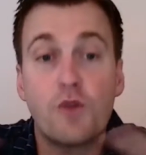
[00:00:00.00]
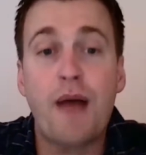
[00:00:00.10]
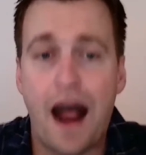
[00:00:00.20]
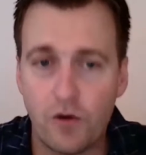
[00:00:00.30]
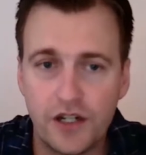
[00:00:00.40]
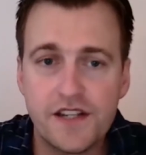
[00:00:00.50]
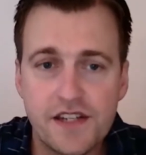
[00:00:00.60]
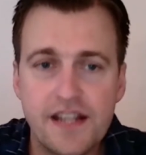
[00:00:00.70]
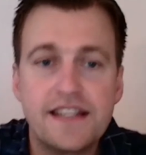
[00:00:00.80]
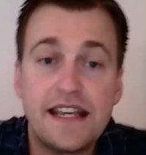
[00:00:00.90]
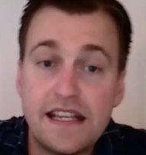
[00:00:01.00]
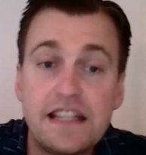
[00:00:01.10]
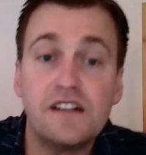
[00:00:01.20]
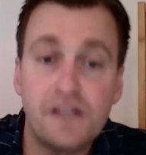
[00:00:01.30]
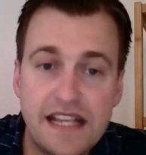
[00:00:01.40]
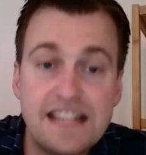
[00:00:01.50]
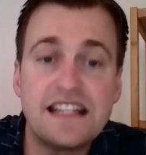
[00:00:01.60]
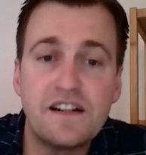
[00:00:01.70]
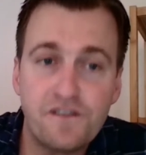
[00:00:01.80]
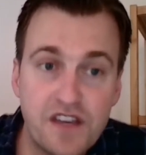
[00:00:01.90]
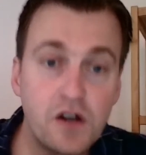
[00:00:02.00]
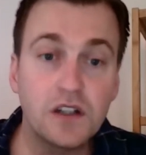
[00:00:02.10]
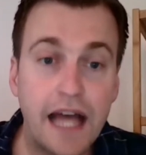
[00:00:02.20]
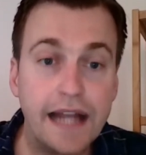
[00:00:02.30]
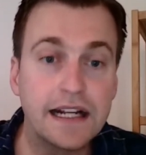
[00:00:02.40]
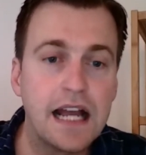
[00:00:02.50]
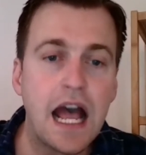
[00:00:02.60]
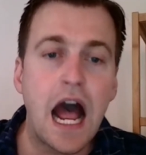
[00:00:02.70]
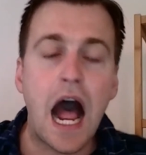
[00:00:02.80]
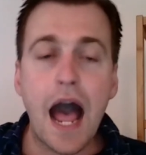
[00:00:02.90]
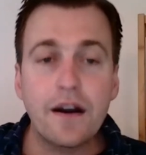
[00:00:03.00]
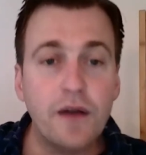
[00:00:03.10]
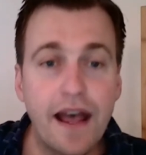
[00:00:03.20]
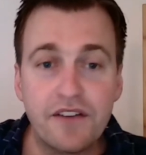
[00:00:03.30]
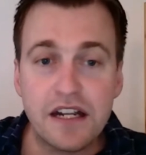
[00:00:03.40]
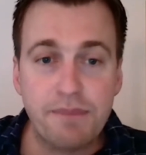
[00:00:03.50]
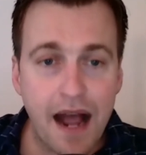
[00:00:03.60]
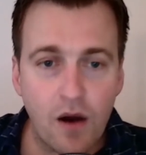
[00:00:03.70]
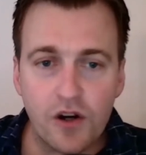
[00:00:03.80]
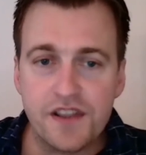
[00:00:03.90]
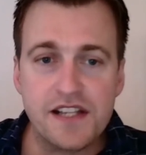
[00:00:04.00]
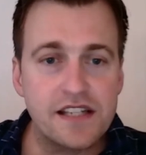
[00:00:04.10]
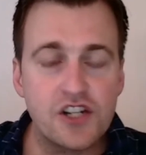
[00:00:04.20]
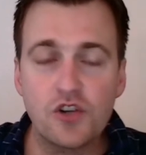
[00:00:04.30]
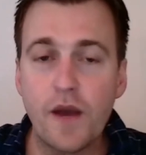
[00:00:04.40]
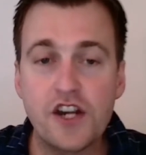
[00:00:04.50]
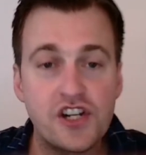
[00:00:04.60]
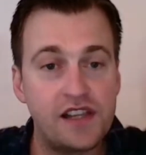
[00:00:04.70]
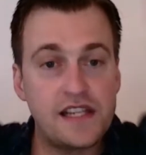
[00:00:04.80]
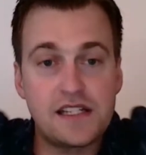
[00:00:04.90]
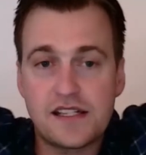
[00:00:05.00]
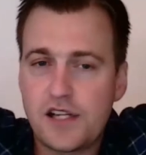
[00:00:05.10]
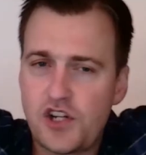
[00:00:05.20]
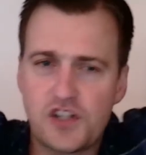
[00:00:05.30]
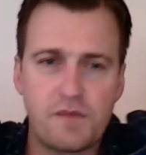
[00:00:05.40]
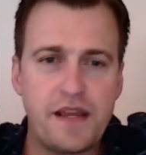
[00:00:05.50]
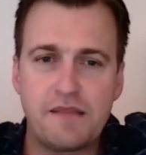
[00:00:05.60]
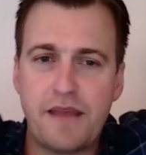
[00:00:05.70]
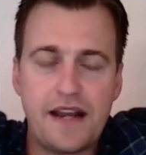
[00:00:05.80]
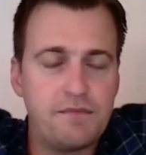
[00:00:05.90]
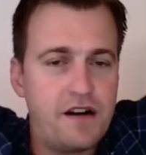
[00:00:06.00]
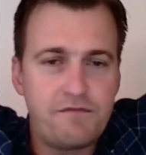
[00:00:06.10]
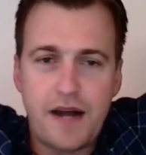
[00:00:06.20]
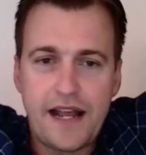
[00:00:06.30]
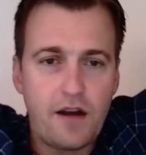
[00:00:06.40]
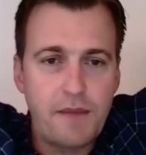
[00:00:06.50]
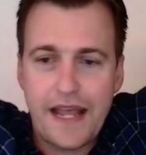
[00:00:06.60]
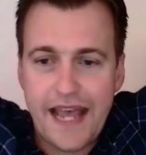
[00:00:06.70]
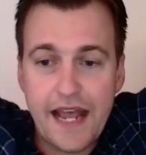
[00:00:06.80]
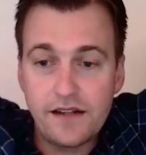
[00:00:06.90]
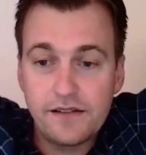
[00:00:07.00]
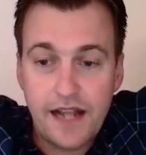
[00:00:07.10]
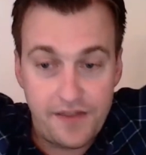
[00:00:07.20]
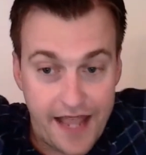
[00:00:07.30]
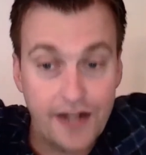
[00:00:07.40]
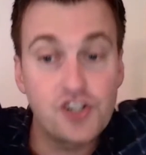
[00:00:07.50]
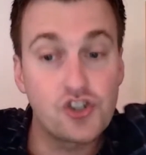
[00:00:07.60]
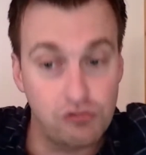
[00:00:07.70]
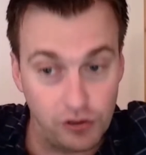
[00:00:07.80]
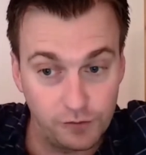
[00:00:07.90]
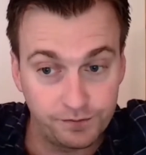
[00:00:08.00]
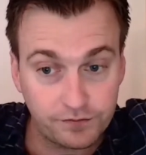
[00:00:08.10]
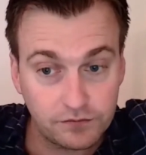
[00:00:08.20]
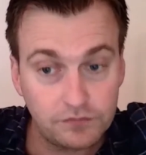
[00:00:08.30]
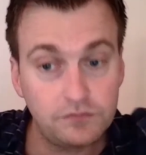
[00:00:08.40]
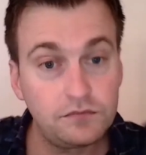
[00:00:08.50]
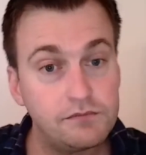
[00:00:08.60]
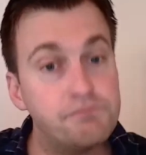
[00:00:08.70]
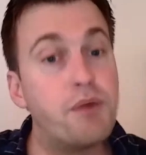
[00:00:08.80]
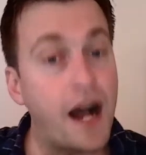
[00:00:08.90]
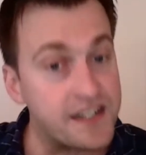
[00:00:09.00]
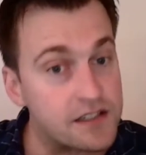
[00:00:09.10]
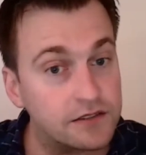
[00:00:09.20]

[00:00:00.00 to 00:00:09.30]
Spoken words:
powerless. It's easy to feel like I don't have any power in this situation. These decisions are being made above my head, and that is true. But